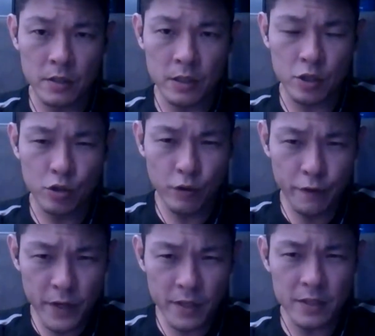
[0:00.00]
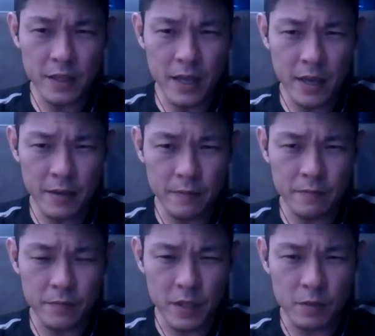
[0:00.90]
truth is,
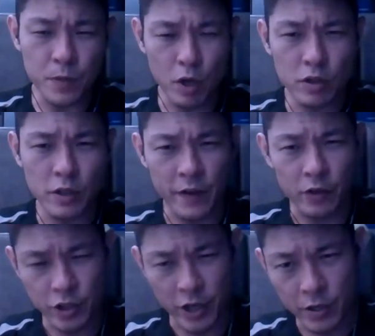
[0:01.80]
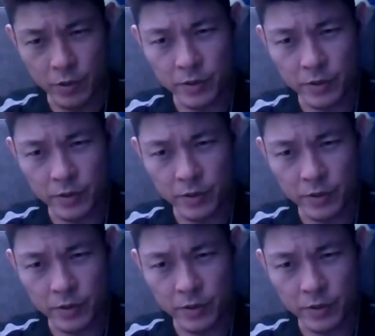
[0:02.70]
just because of our schedules,